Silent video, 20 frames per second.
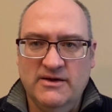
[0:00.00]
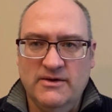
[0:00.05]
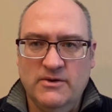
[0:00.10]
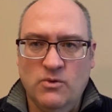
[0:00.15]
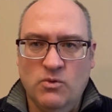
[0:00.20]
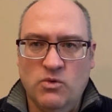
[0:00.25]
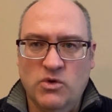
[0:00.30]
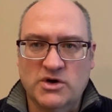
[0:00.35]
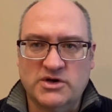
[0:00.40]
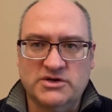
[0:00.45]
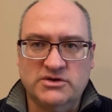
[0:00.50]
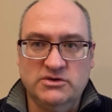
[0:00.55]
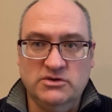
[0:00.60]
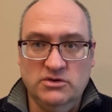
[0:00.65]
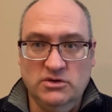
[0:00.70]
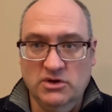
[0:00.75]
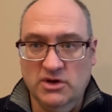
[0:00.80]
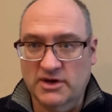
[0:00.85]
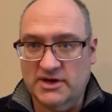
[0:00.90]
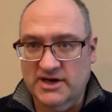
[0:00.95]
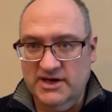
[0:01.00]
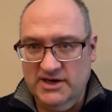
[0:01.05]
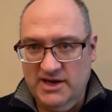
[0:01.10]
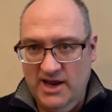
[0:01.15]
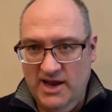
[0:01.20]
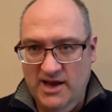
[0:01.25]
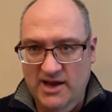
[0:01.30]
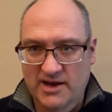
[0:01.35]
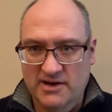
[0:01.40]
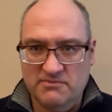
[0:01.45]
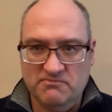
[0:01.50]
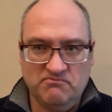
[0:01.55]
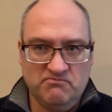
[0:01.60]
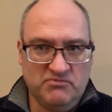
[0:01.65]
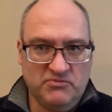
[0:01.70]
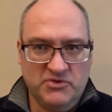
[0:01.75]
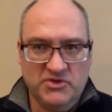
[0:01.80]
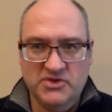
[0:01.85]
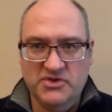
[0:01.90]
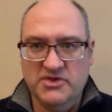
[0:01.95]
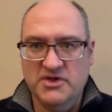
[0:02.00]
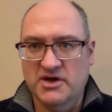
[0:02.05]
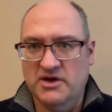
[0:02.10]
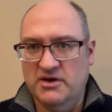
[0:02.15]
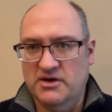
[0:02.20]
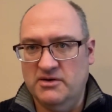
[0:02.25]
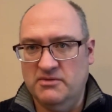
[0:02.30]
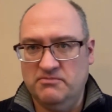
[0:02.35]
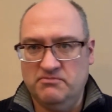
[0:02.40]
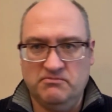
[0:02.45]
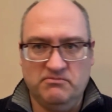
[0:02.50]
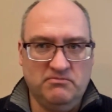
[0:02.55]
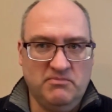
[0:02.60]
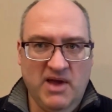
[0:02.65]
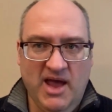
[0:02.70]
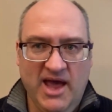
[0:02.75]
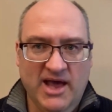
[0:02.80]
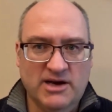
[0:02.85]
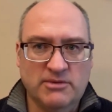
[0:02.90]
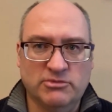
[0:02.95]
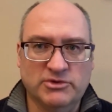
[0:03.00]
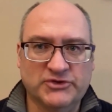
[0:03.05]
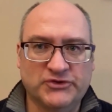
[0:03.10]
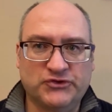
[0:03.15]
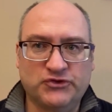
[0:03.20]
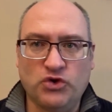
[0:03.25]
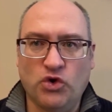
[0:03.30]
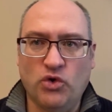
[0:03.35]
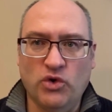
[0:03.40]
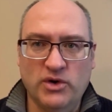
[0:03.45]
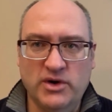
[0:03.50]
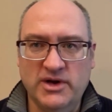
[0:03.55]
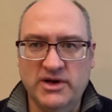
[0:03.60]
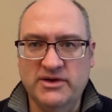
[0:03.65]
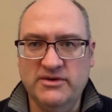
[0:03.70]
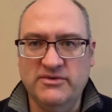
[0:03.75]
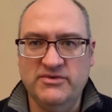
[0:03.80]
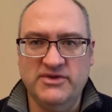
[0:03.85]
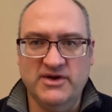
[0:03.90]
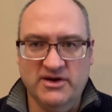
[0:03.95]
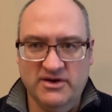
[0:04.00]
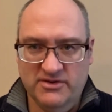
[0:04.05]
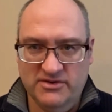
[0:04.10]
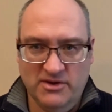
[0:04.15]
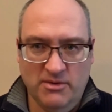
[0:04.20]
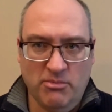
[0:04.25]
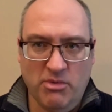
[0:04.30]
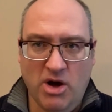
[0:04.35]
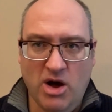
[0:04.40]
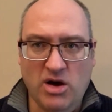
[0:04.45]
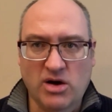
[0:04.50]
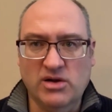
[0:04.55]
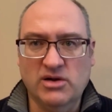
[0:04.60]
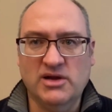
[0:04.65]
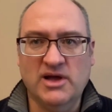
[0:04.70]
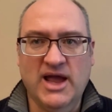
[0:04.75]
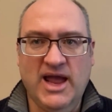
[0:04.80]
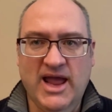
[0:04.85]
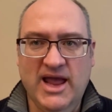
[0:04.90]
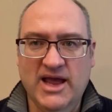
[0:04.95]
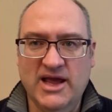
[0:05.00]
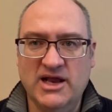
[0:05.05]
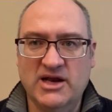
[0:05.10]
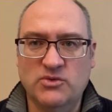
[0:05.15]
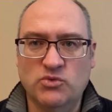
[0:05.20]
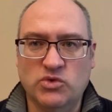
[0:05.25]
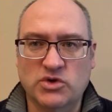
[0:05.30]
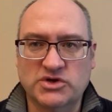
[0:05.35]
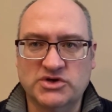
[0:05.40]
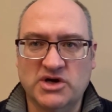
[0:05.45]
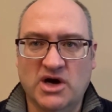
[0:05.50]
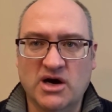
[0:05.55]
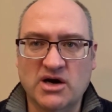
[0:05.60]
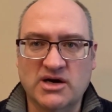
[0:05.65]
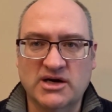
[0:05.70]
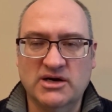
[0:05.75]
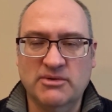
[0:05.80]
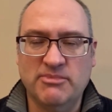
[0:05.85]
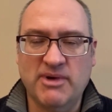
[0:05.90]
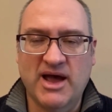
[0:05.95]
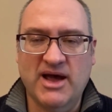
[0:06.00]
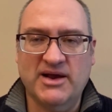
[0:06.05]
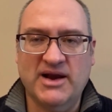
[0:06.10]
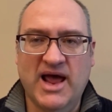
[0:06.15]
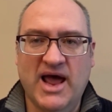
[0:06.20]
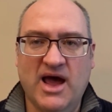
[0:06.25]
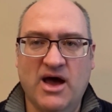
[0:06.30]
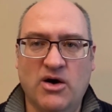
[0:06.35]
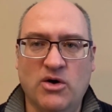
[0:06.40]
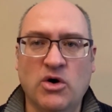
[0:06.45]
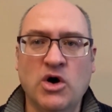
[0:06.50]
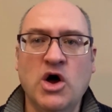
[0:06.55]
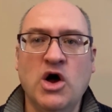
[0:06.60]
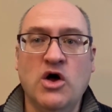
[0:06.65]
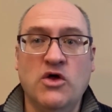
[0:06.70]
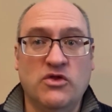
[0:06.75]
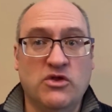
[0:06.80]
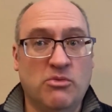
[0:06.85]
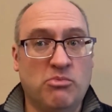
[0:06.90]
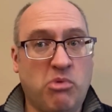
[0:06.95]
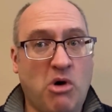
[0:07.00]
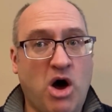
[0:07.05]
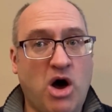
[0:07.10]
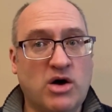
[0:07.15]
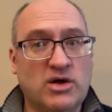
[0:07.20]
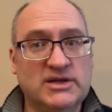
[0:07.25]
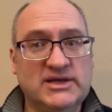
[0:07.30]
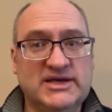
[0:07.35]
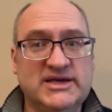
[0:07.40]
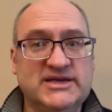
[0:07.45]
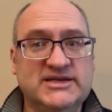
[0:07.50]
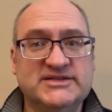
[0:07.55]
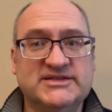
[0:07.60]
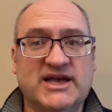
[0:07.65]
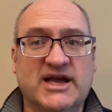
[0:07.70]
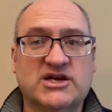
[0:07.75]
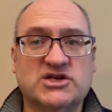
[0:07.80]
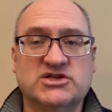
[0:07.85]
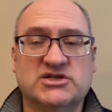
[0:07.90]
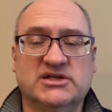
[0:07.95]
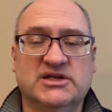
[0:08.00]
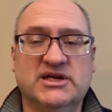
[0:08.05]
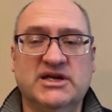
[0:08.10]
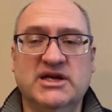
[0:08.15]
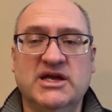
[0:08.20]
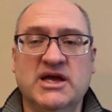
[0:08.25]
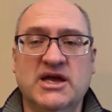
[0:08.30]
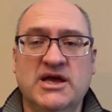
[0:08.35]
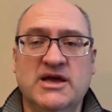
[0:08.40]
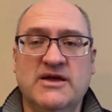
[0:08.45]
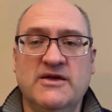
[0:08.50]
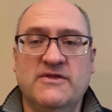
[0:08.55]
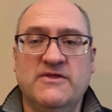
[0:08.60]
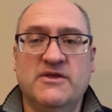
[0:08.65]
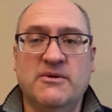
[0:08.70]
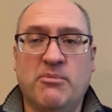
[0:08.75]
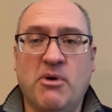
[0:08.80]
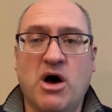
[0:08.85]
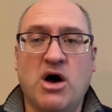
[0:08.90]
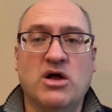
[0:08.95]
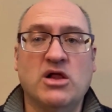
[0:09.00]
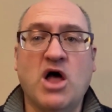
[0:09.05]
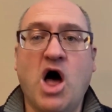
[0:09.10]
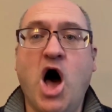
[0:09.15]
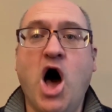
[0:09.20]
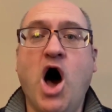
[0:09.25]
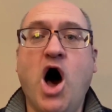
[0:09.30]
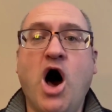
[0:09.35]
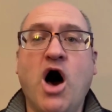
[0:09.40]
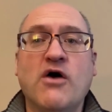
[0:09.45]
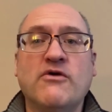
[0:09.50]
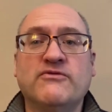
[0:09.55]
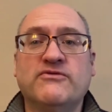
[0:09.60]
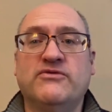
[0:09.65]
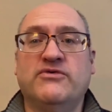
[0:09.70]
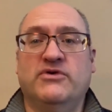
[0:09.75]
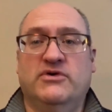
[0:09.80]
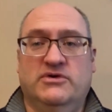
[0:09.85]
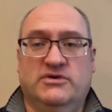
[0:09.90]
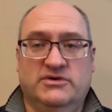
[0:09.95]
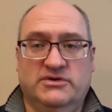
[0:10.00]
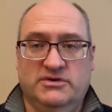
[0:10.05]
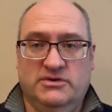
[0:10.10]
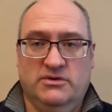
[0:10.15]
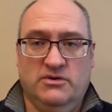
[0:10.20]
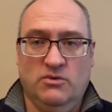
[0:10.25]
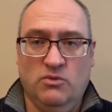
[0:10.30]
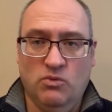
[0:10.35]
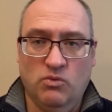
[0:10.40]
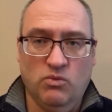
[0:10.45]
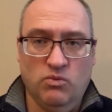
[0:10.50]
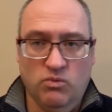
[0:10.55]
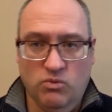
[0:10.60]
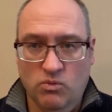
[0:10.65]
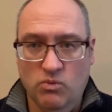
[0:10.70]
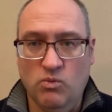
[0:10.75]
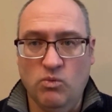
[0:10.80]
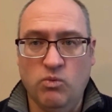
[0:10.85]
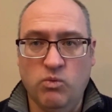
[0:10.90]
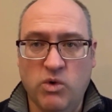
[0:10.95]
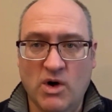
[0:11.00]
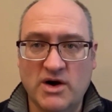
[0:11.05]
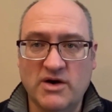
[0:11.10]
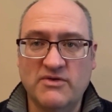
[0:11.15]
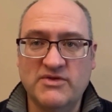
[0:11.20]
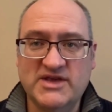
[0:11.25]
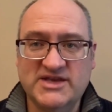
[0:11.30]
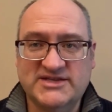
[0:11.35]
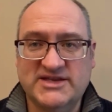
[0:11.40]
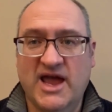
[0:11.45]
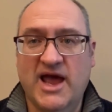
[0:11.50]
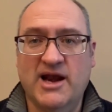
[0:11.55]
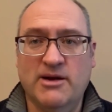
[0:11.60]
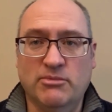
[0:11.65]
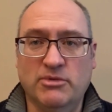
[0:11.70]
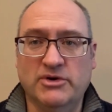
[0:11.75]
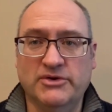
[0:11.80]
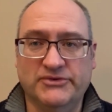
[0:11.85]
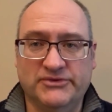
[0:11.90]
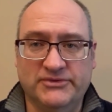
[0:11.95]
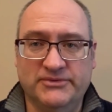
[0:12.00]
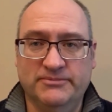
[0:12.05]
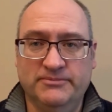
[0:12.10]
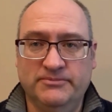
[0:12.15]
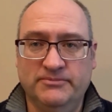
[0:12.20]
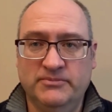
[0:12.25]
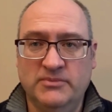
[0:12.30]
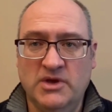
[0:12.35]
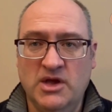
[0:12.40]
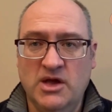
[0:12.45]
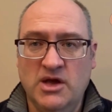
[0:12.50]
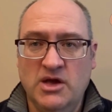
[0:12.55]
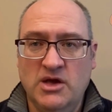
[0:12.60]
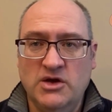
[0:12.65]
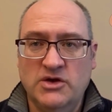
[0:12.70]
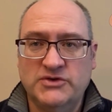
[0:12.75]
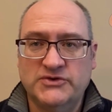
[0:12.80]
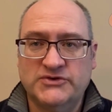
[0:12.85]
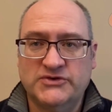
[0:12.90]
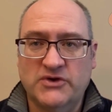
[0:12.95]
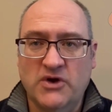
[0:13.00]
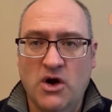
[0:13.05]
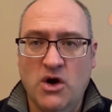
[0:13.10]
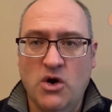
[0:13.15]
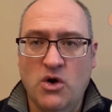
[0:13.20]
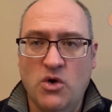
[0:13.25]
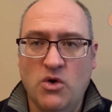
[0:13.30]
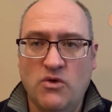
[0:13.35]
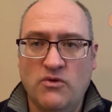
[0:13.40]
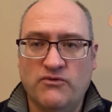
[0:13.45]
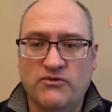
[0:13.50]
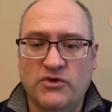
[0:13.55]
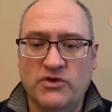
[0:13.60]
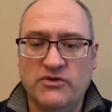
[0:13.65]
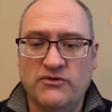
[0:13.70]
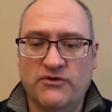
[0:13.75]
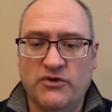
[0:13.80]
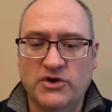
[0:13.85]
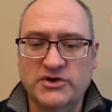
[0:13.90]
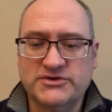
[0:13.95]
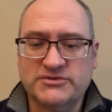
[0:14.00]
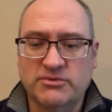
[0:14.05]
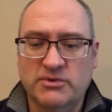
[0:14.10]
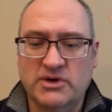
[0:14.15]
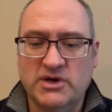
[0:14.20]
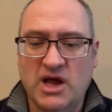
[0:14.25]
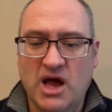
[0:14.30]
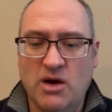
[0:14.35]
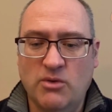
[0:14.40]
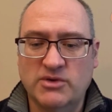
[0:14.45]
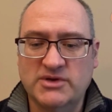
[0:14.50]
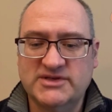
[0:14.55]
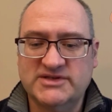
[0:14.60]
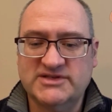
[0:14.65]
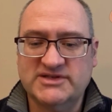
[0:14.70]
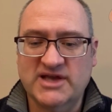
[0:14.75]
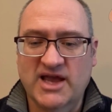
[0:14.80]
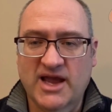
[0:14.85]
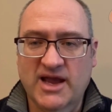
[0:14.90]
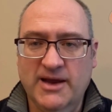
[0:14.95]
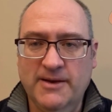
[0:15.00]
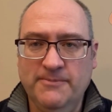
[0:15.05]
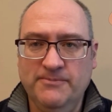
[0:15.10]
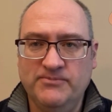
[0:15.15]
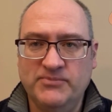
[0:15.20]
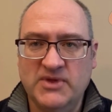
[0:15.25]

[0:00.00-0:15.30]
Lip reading: we're looking at the animal's toy, the ball, and we're talking about how the ball is actually the ball of one of these animals. So for the first one, I would say,